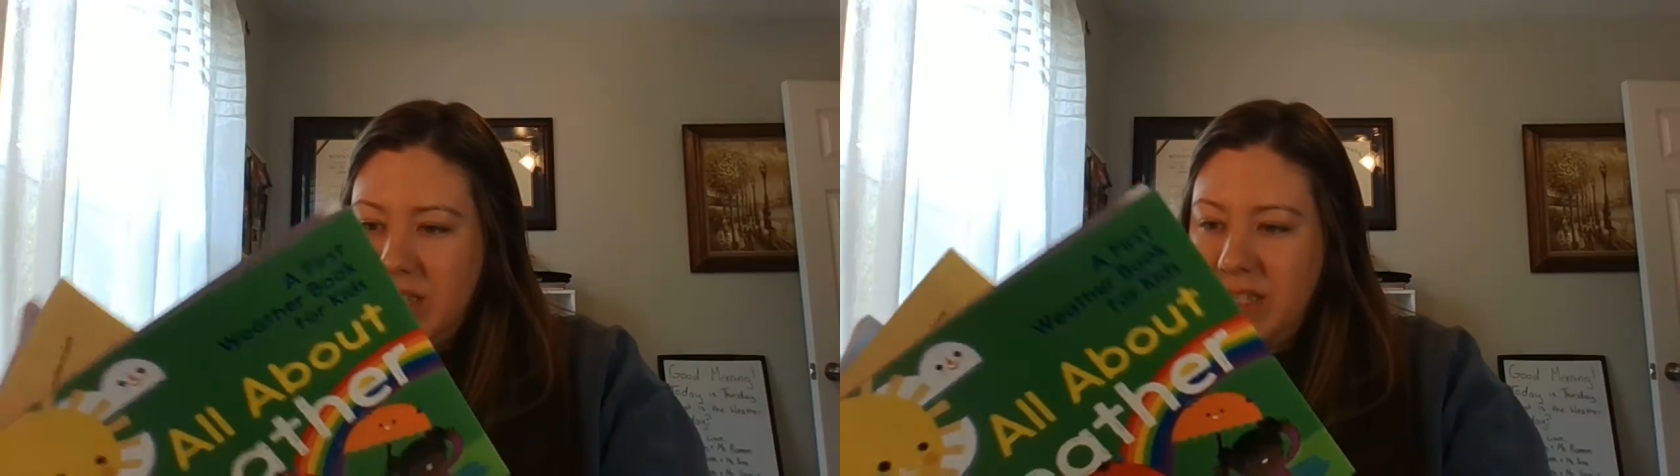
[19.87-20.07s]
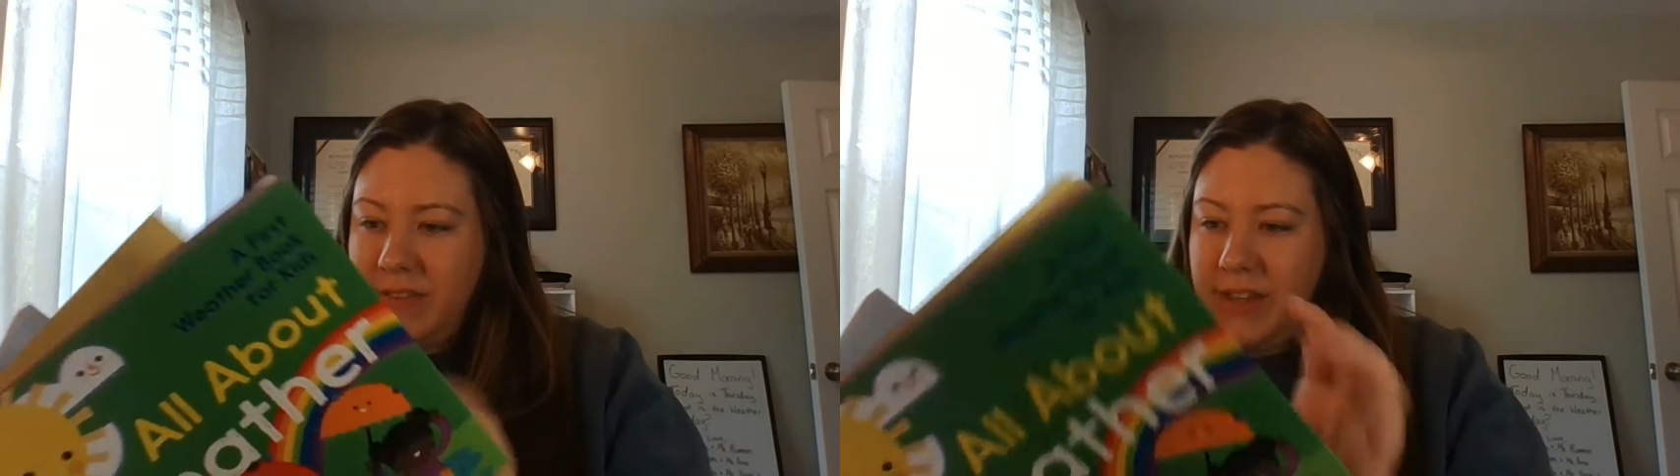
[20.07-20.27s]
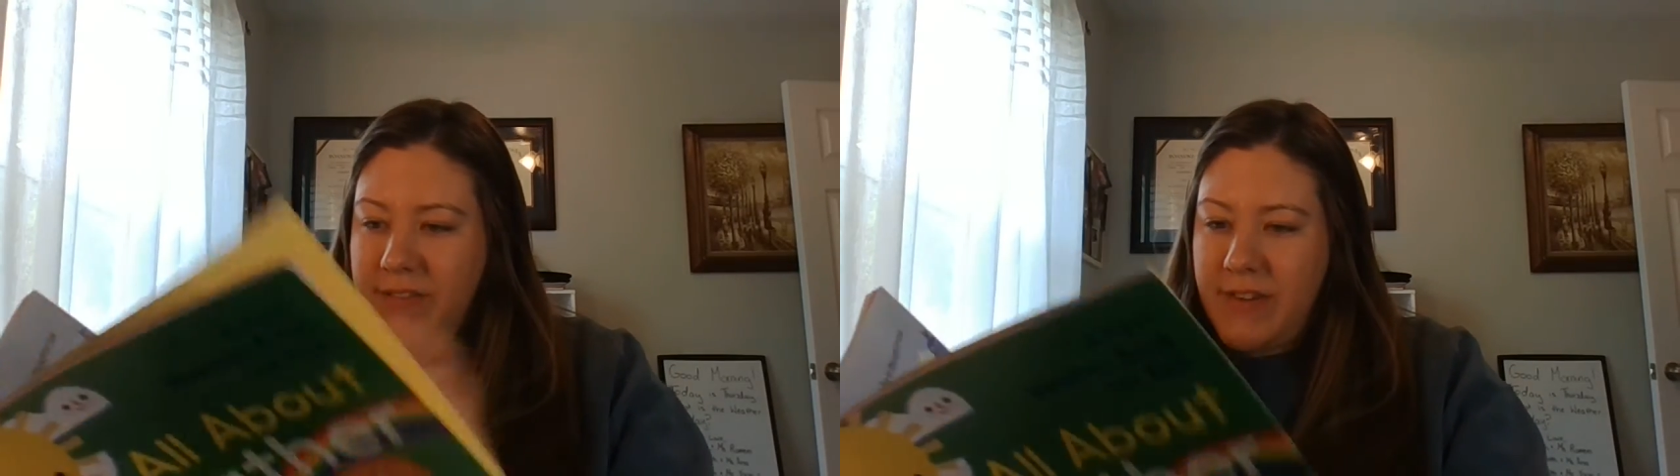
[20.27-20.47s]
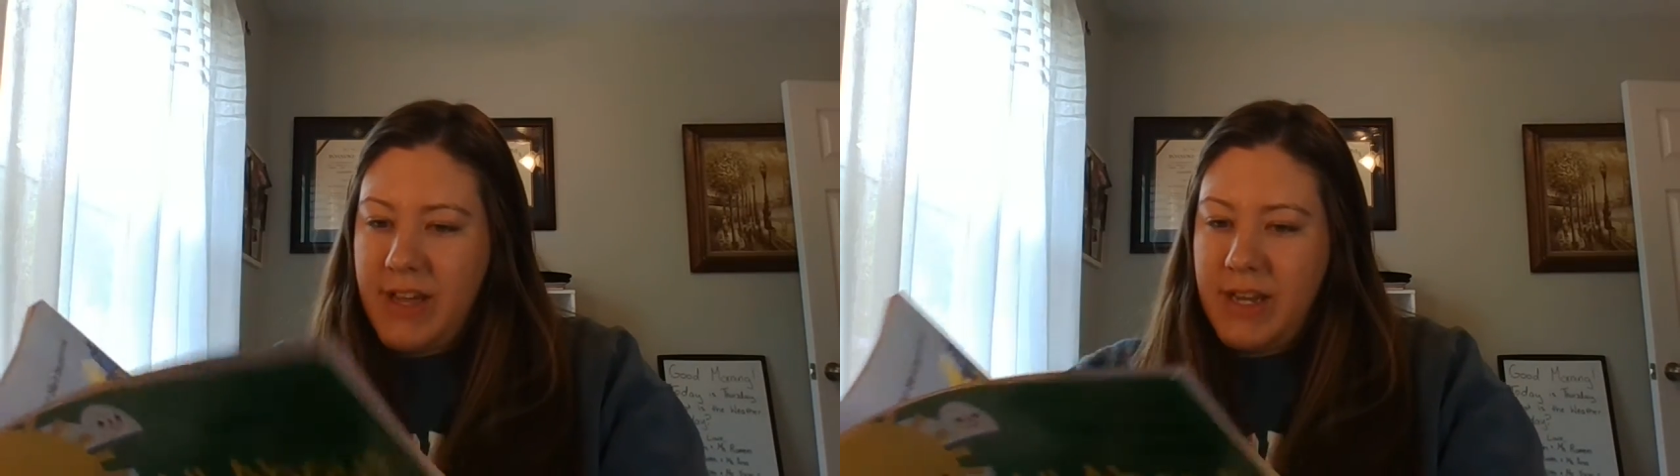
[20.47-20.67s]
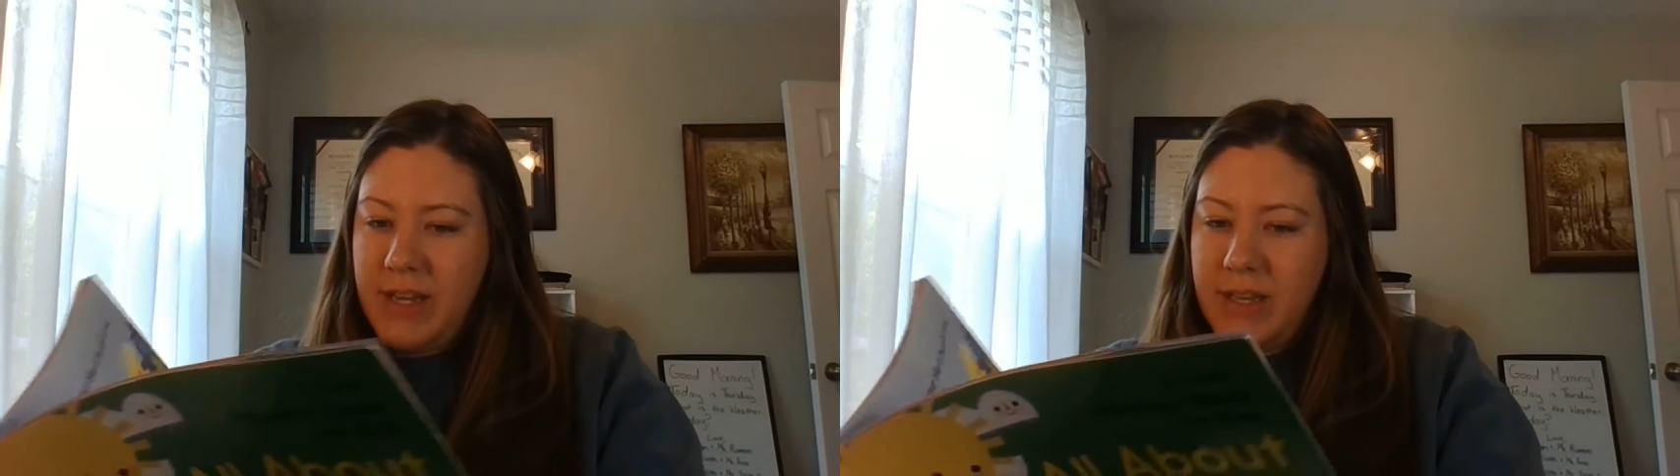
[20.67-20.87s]
See if I can
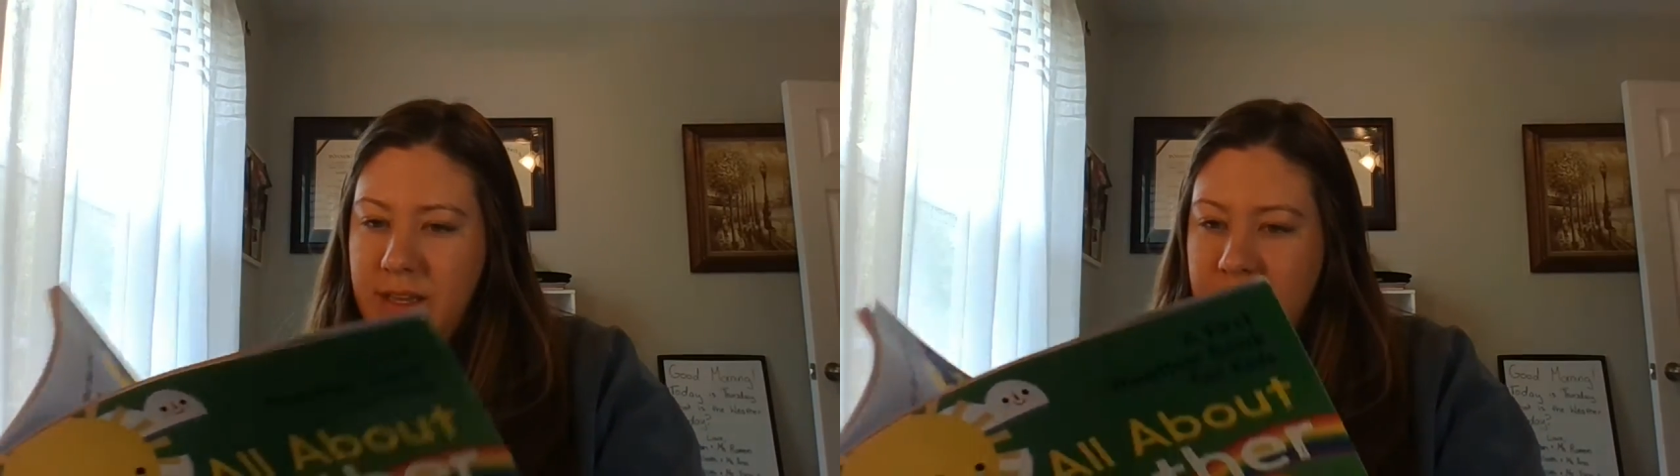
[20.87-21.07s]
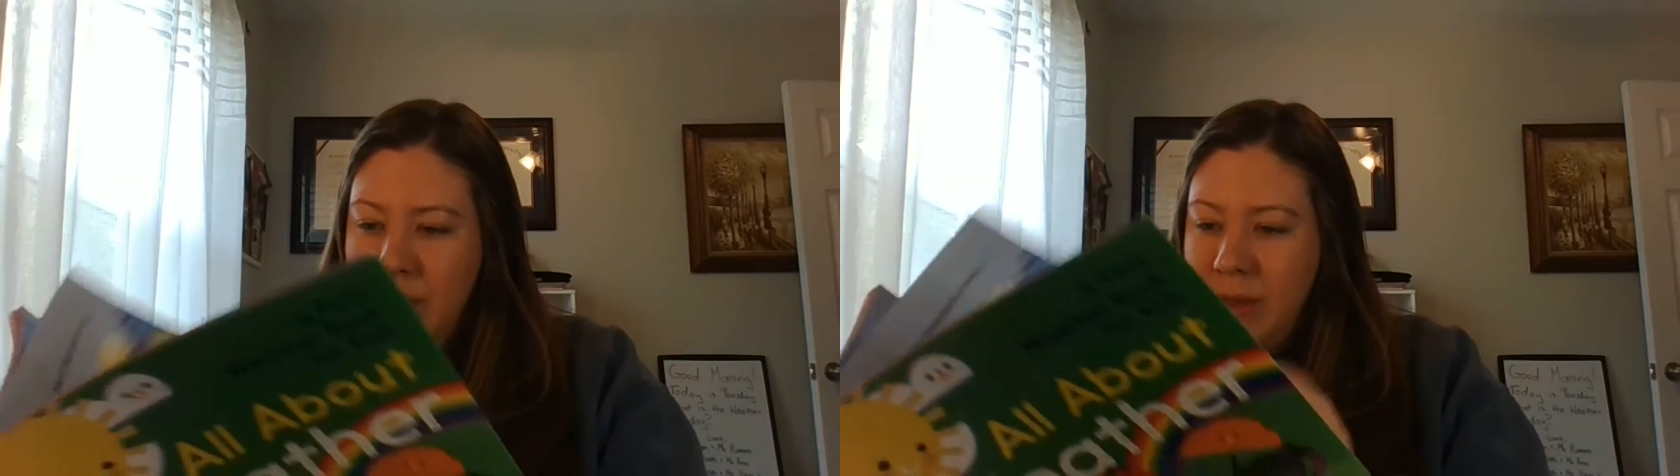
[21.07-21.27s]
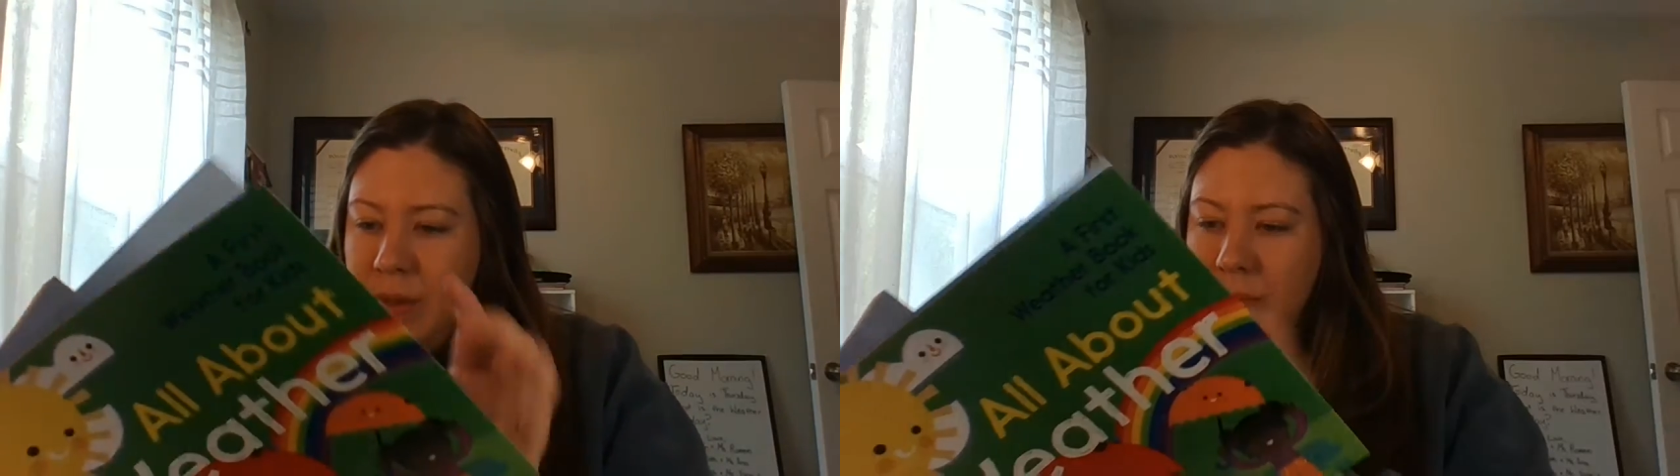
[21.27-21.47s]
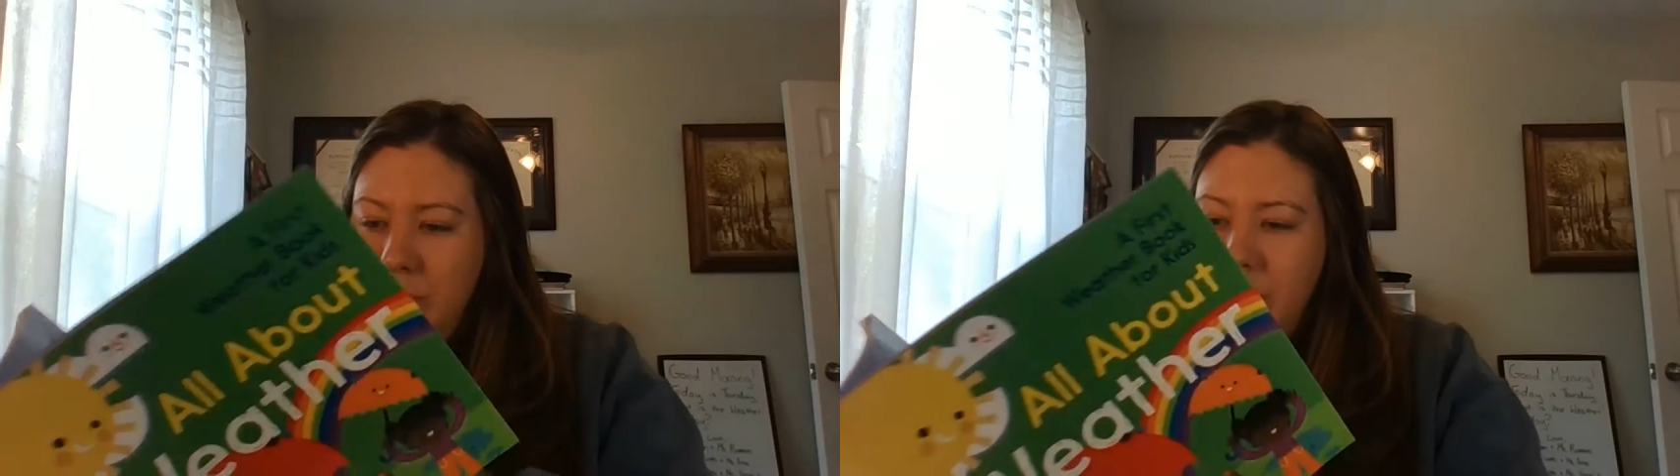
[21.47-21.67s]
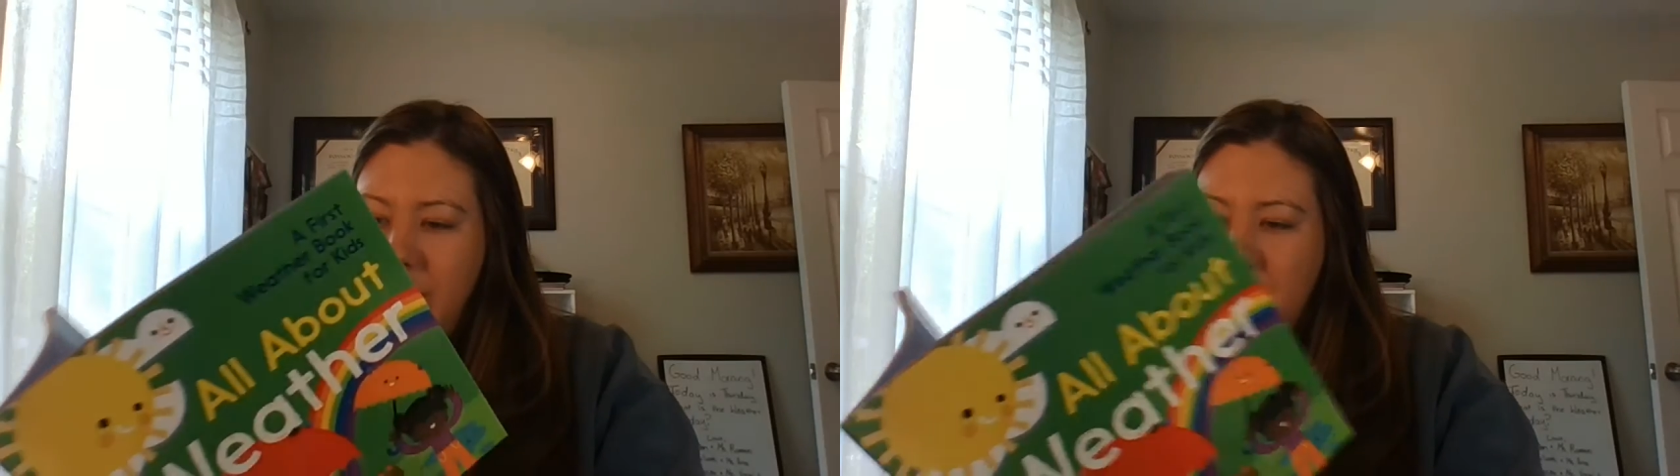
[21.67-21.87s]
find a
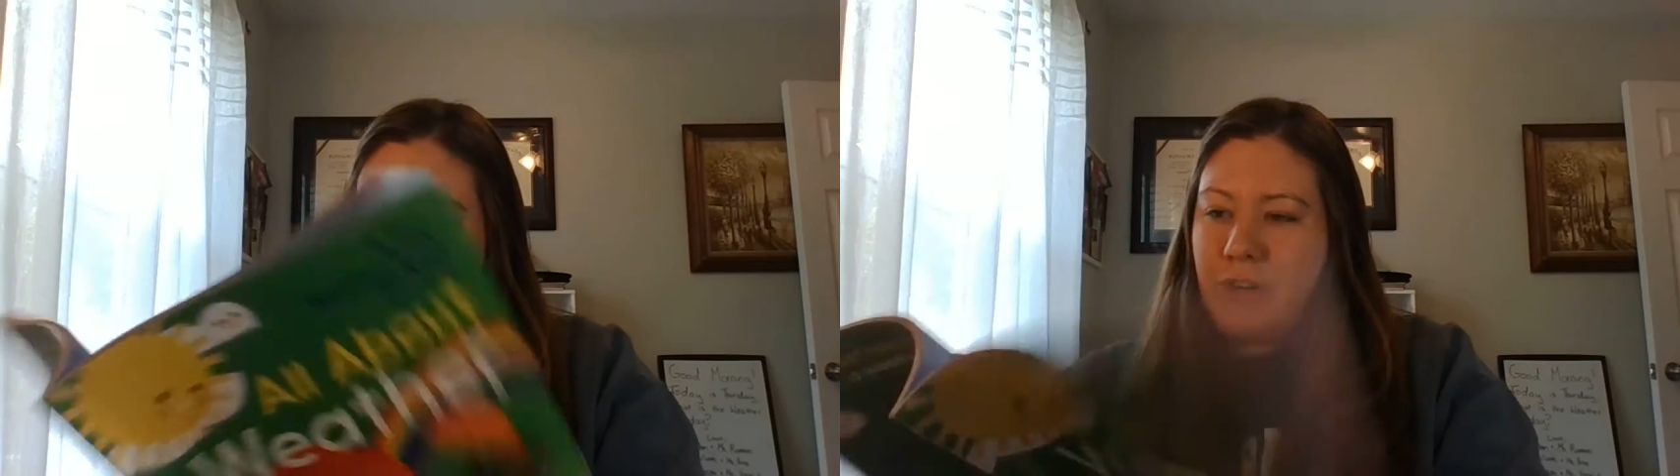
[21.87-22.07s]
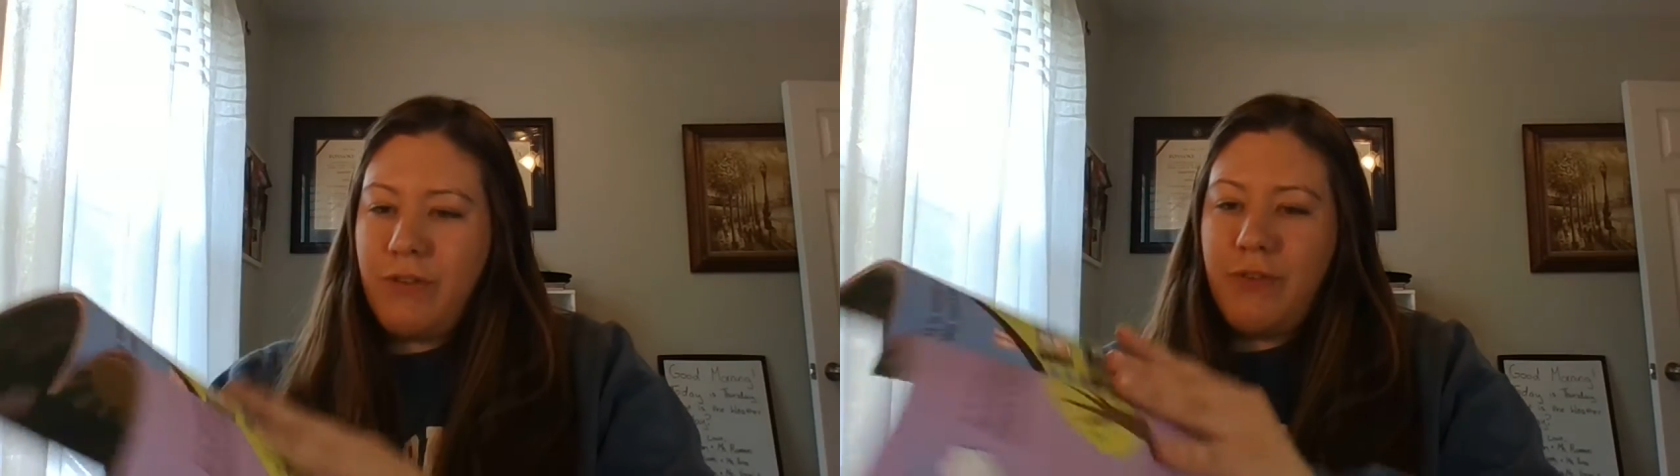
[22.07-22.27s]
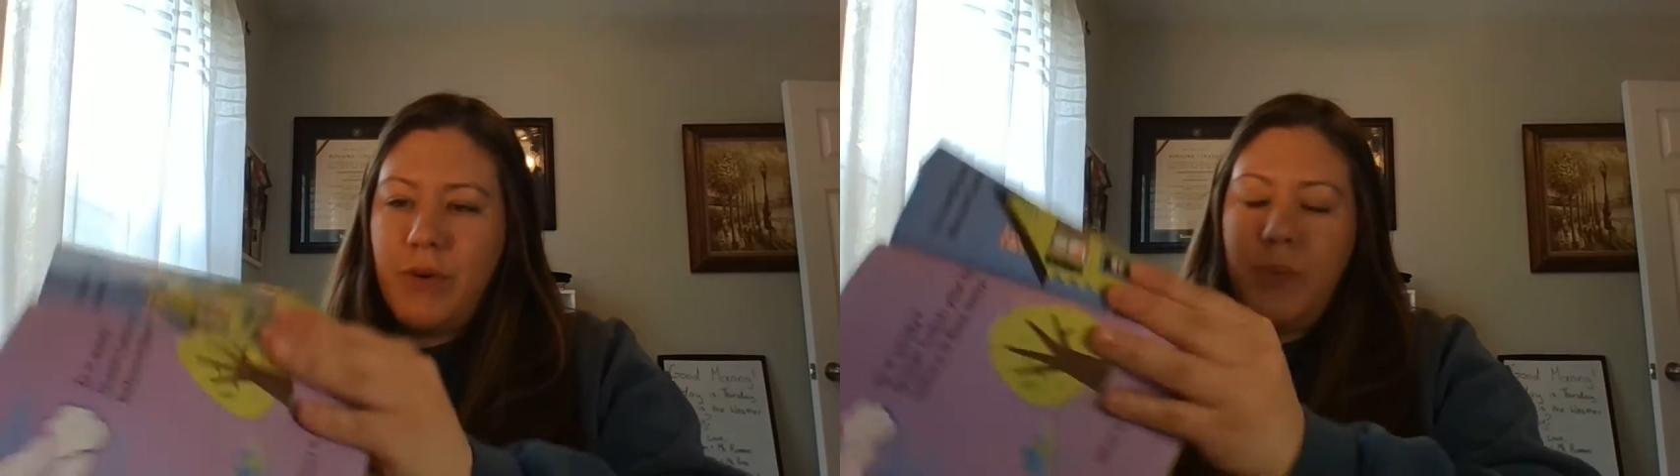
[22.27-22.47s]
picture for